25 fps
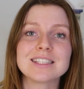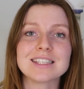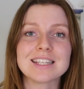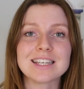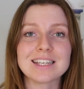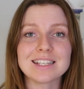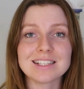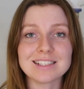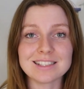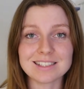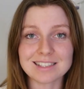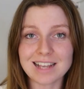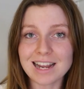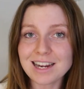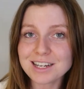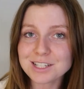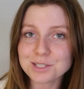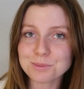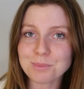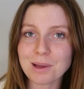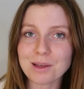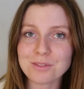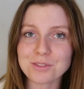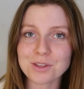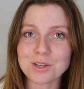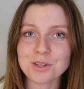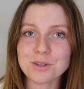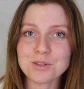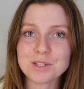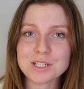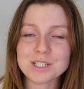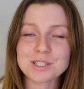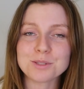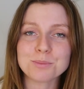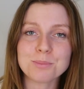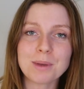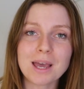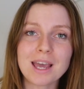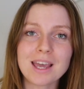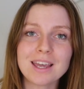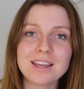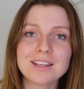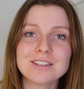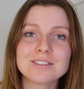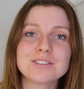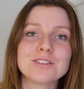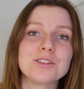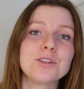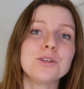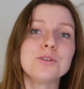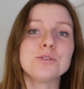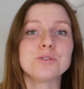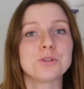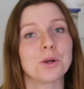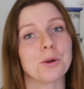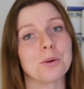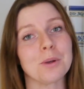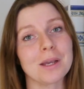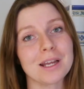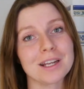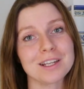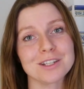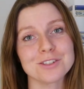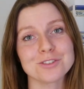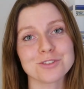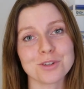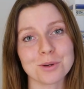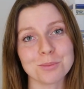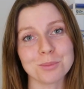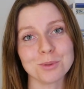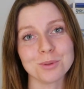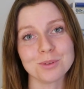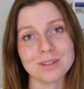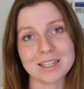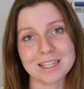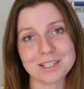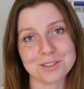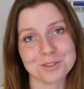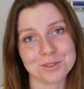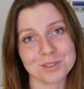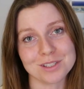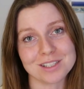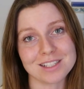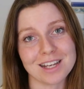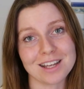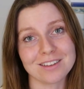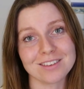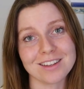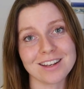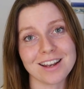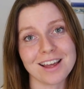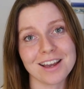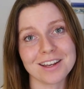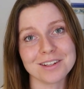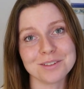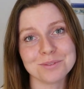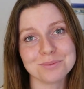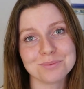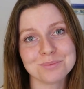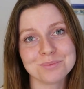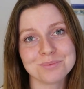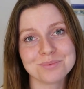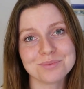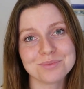the exact amount that you need to pay so that you don't get in trouble later on down the line.